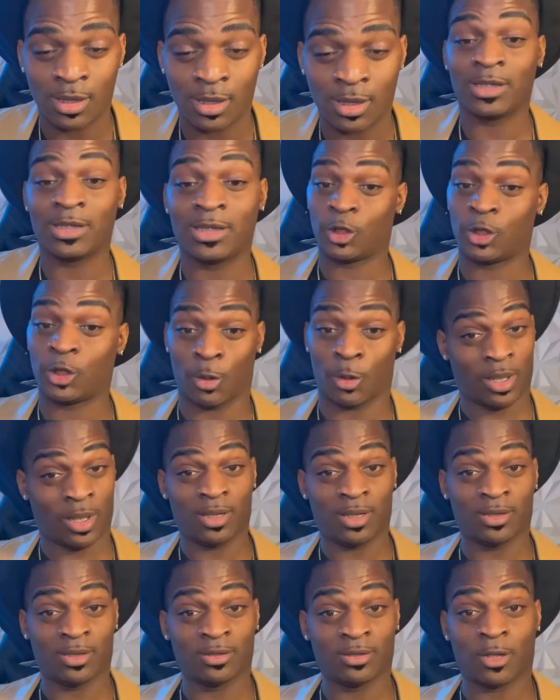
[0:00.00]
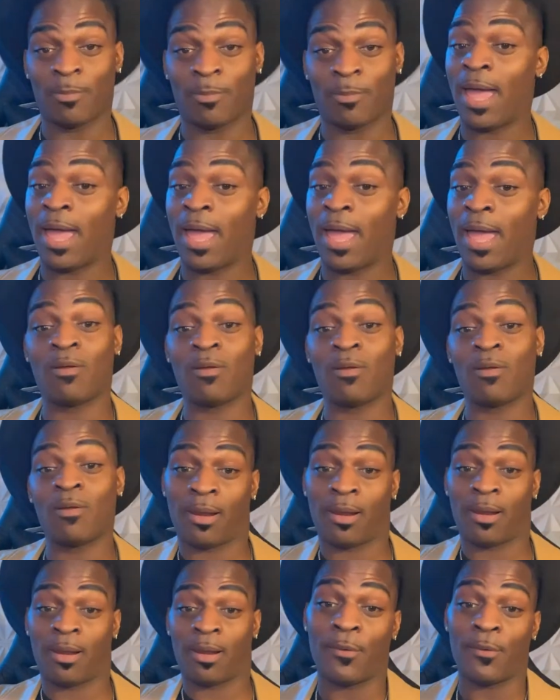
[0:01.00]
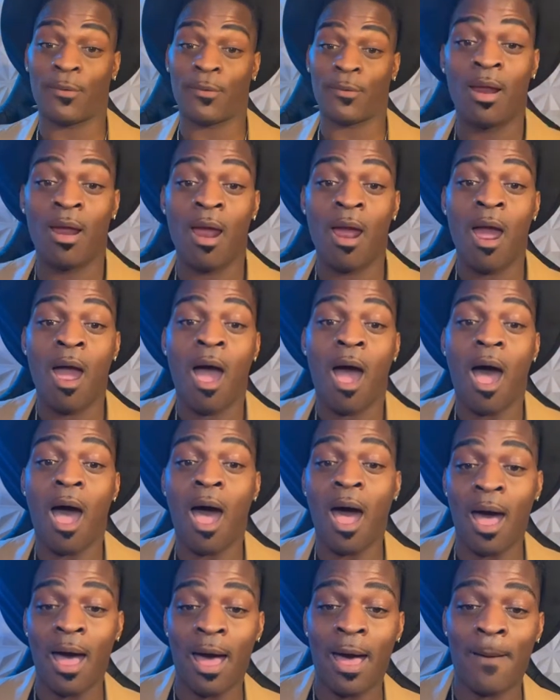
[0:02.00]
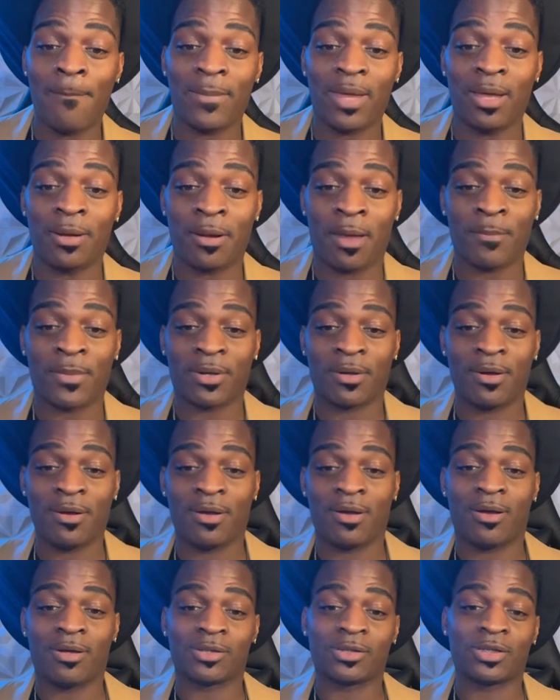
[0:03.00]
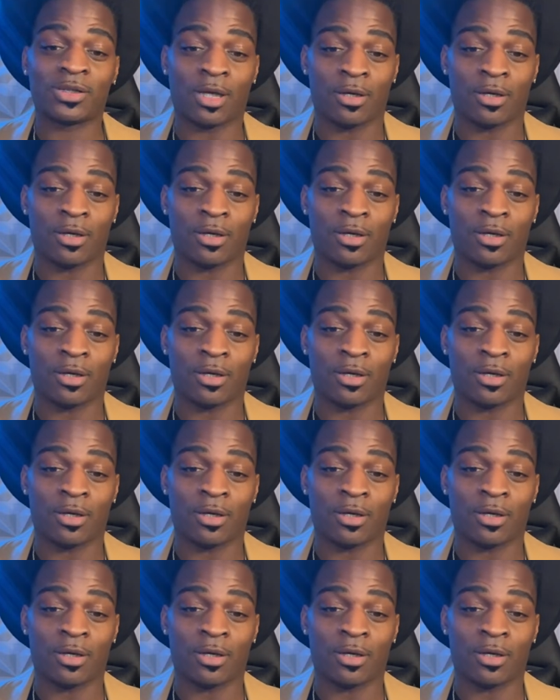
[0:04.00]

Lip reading: I sure will. Don't be having me online looking poor. And I'm a girl.